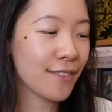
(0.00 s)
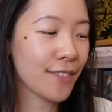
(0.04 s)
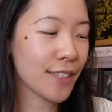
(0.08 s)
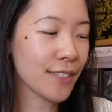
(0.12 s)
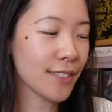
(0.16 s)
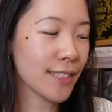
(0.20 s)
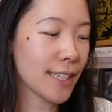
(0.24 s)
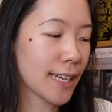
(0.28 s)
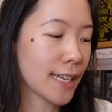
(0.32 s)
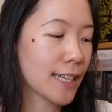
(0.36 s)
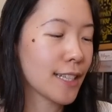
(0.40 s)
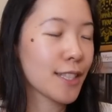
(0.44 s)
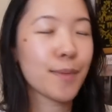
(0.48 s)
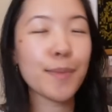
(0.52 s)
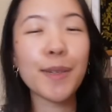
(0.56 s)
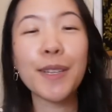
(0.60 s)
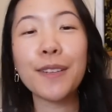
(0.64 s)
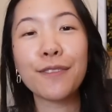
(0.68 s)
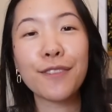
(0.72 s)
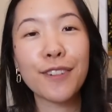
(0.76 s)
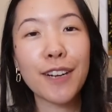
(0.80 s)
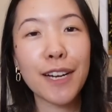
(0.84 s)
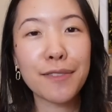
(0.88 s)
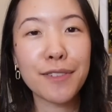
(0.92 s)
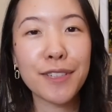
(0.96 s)
feels like it's been
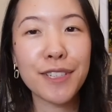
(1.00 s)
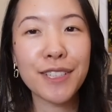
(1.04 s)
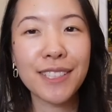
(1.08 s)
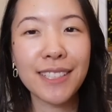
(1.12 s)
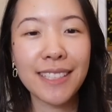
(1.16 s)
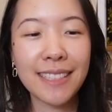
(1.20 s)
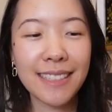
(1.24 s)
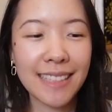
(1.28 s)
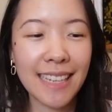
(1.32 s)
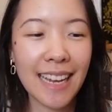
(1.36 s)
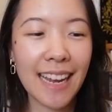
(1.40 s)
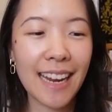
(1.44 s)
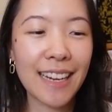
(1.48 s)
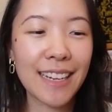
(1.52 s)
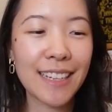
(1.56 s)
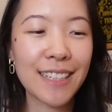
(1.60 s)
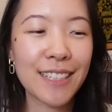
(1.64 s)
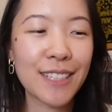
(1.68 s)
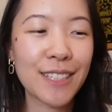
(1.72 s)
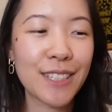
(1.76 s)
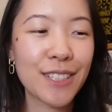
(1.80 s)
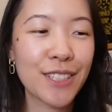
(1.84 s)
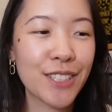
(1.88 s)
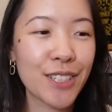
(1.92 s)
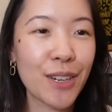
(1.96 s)
forever since I
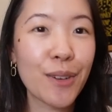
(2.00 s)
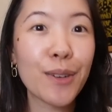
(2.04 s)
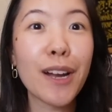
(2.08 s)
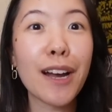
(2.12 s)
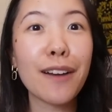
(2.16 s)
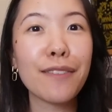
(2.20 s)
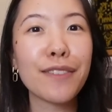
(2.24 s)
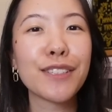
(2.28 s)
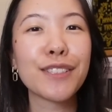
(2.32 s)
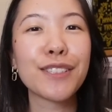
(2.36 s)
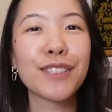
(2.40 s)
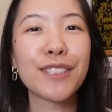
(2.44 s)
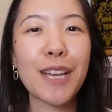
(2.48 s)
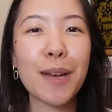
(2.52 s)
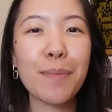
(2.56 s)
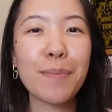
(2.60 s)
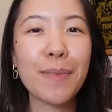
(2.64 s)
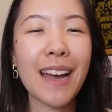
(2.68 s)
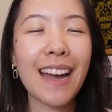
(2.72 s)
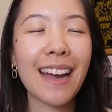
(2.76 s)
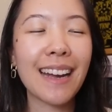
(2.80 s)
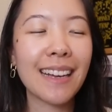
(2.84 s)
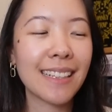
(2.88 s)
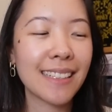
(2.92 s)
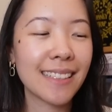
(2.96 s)
showed off a step
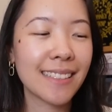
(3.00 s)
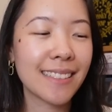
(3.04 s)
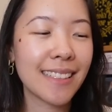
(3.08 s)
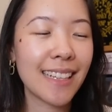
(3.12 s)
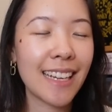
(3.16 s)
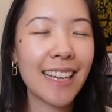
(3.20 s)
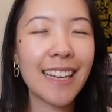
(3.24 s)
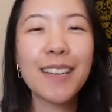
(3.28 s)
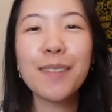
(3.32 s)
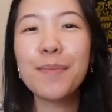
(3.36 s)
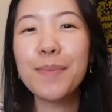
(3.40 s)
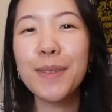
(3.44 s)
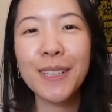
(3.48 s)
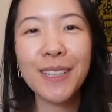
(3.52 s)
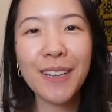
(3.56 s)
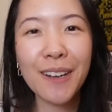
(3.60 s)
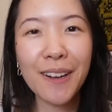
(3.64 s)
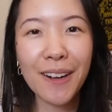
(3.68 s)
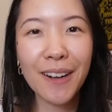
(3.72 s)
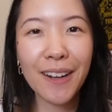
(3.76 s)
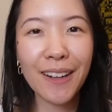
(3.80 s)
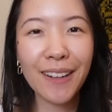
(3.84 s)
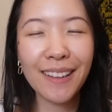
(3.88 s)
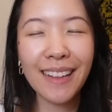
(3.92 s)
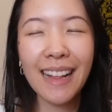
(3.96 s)
back in a book
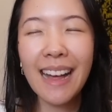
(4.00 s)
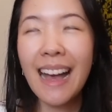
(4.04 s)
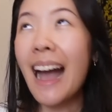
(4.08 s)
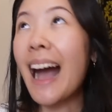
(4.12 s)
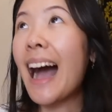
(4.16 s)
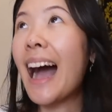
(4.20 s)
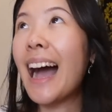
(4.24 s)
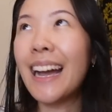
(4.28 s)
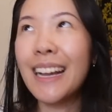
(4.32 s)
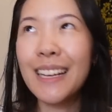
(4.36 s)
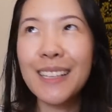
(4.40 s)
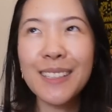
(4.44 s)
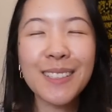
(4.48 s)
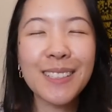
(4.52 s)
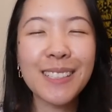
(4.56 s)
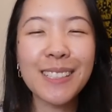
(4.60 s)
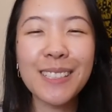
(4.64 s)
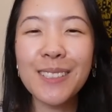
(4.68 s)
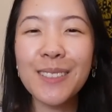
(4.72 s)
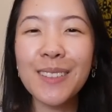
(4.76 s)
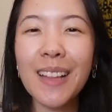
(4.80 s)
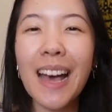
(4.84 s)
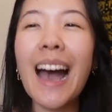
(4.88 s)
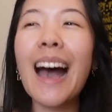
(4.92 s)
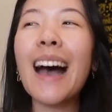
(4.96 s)
haul. I used to
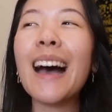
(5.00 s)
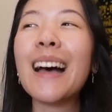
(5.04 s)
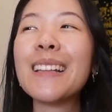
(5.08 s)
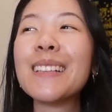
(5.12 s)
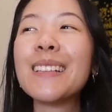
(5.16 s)
do that